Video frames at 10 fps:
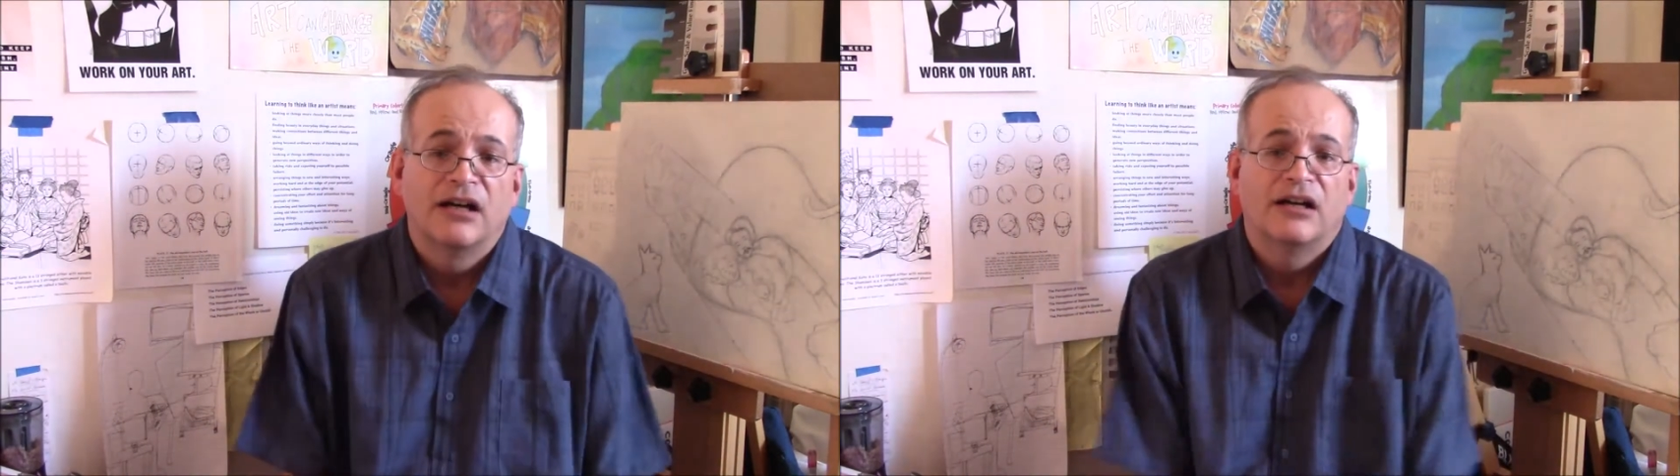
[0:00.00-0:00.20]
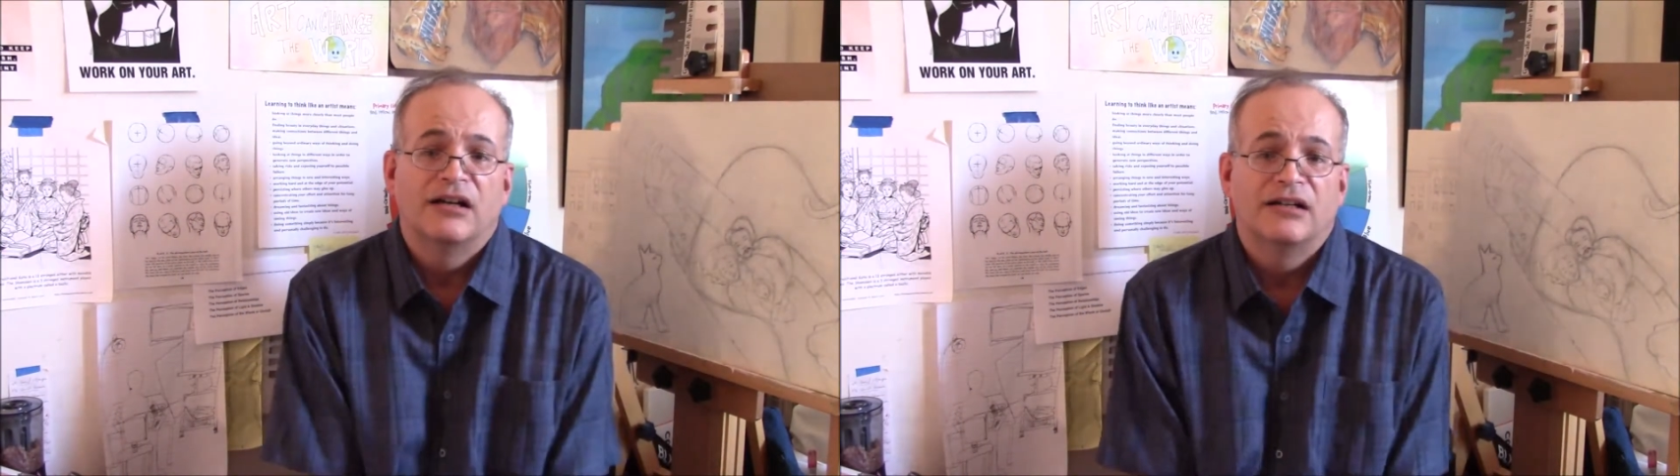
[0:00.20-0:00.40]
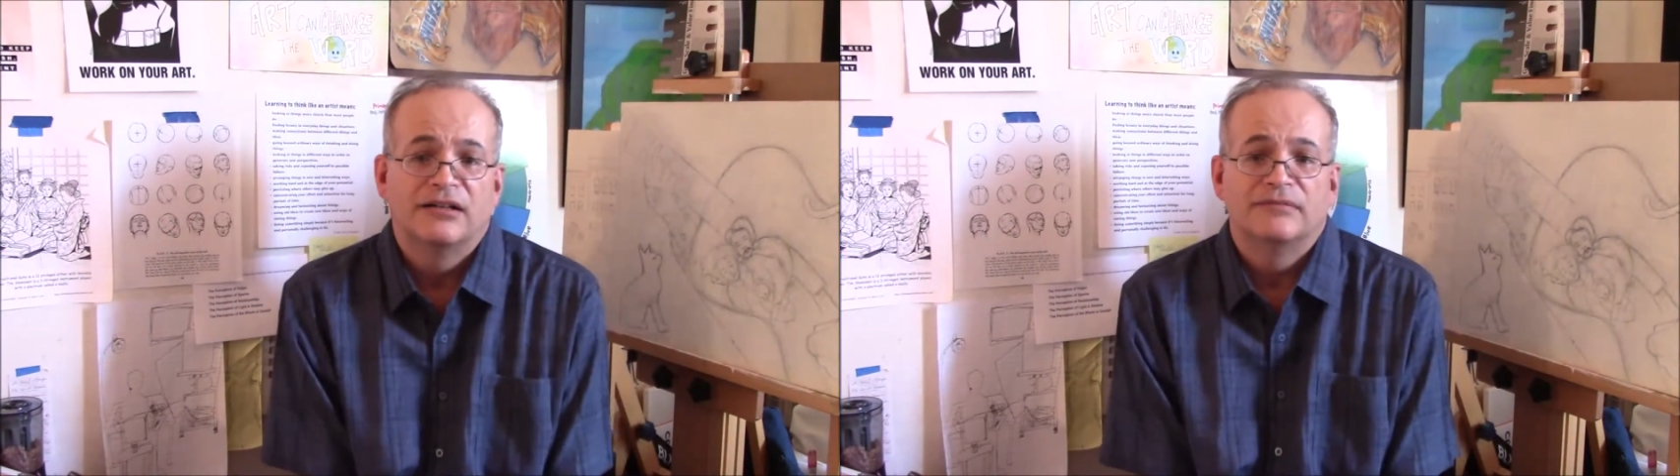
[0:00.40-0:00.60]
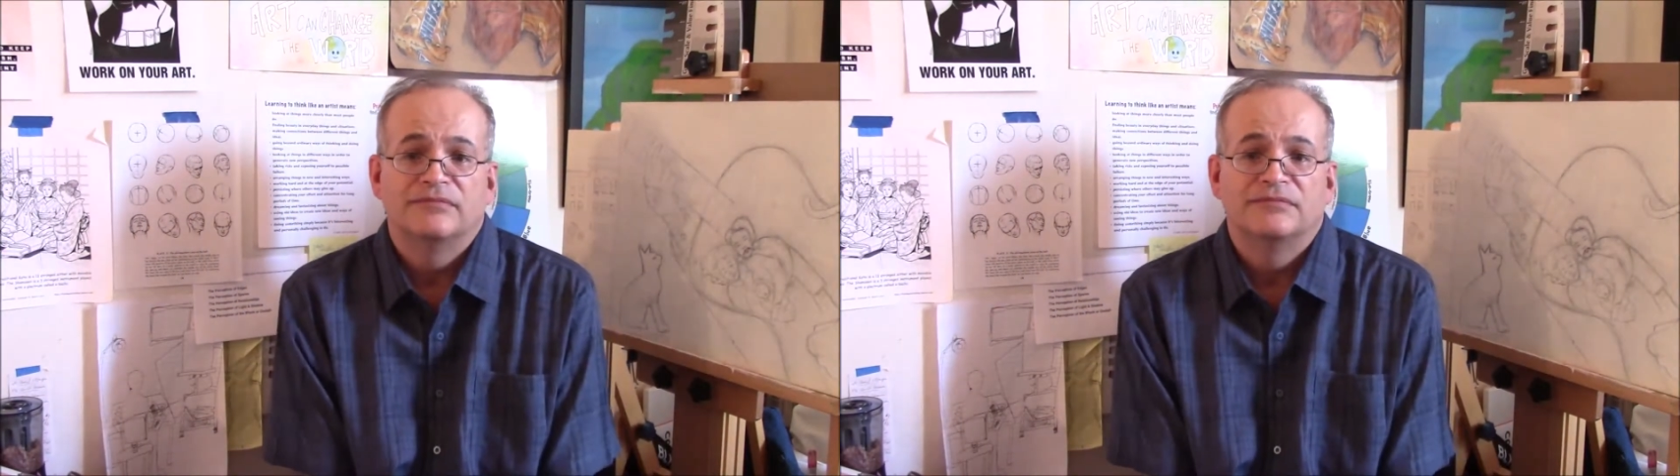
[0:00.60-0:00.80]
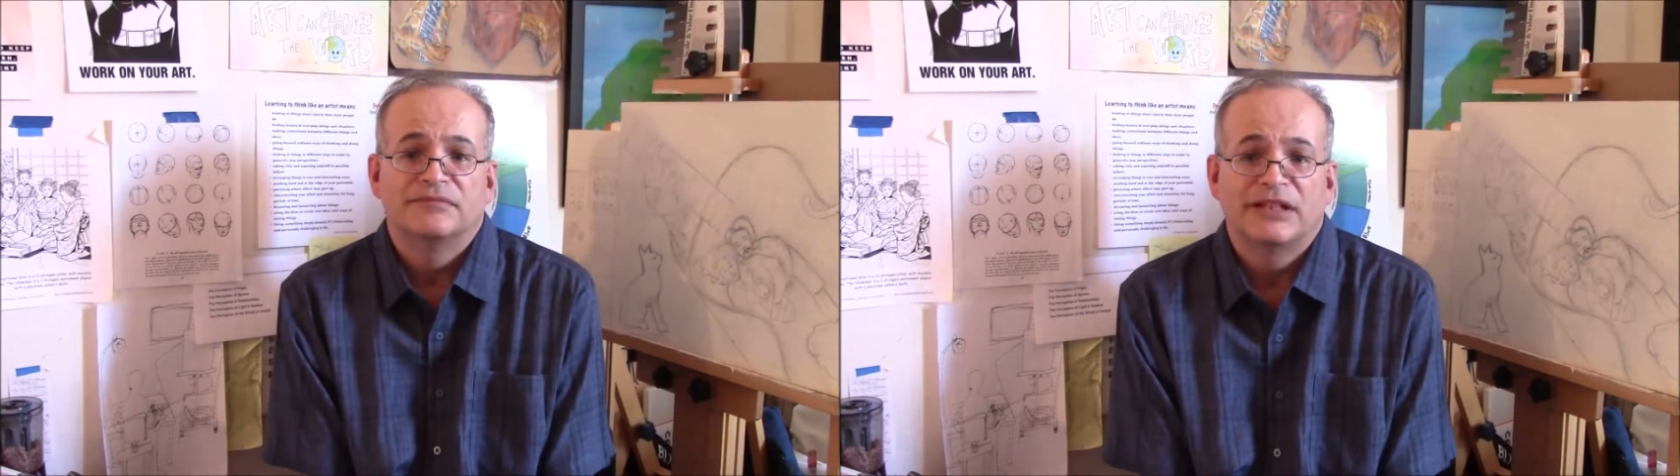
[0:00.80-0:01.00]

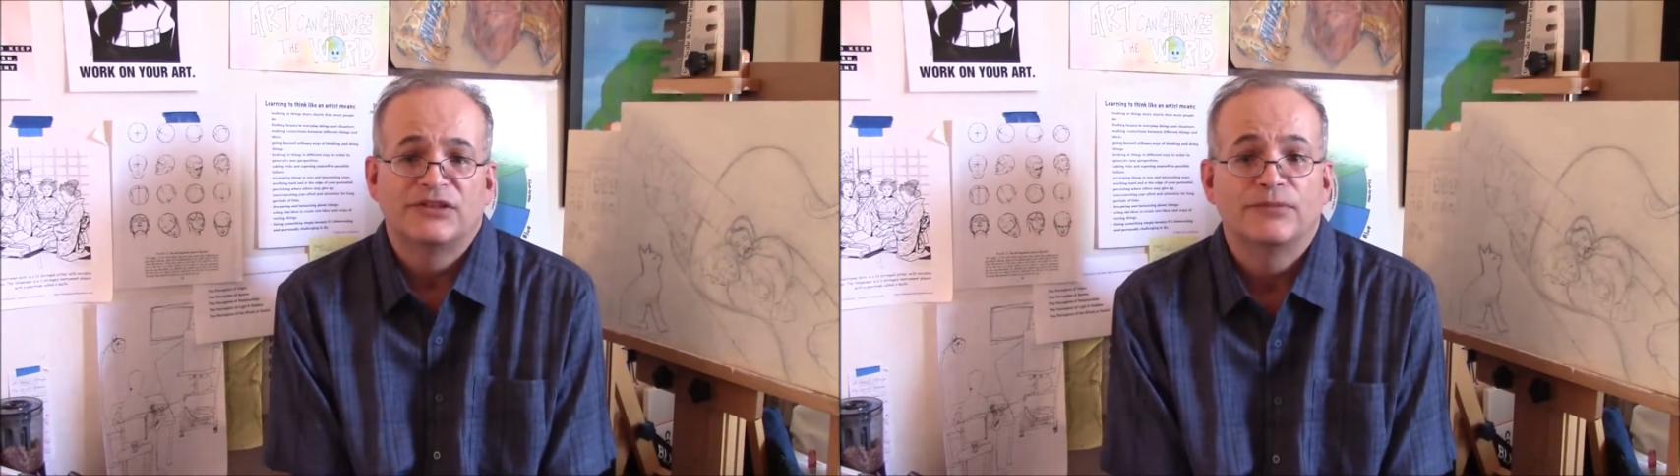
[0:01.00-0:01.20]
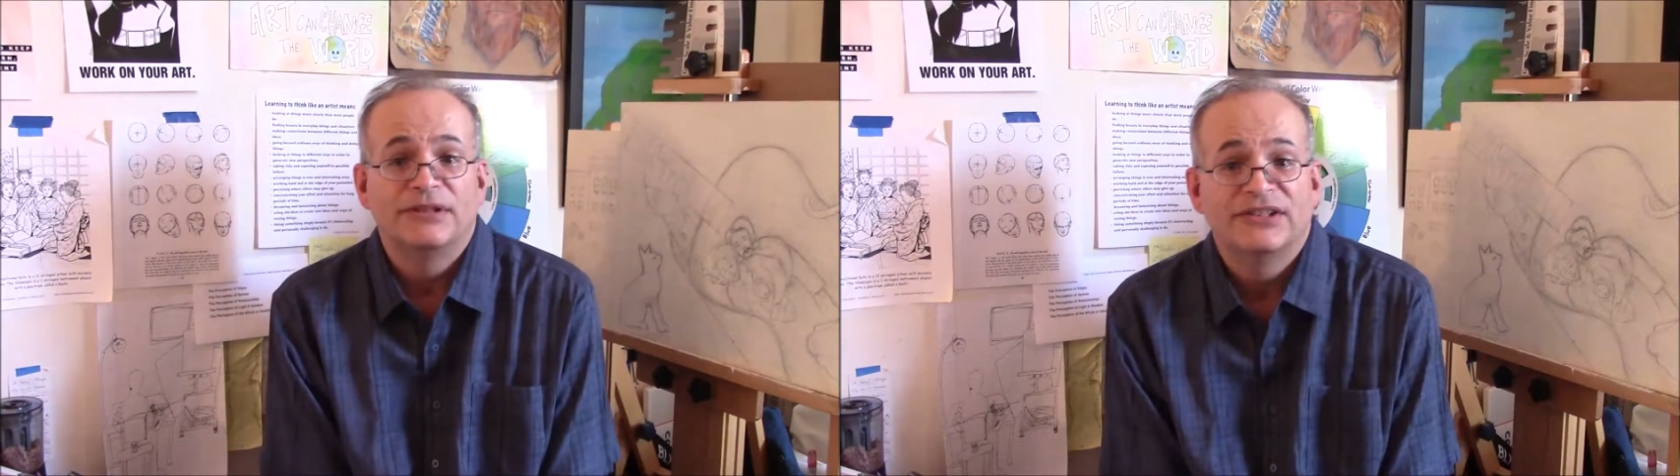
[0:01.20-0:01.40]
that should be